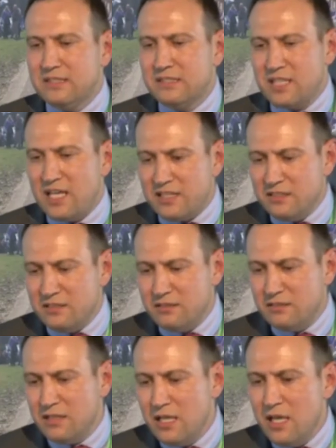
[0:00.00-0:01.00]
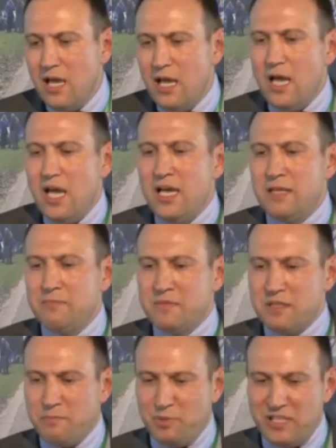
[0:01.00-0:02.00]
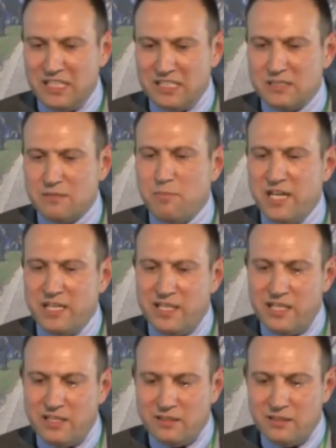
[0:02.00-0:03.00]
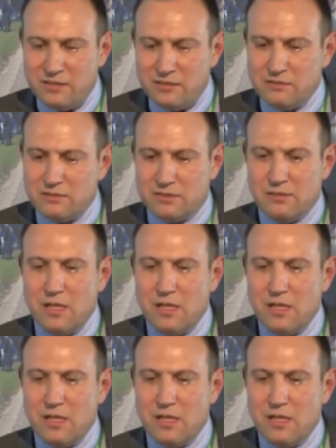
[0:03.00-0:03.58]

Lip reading: discarded and replaced by England's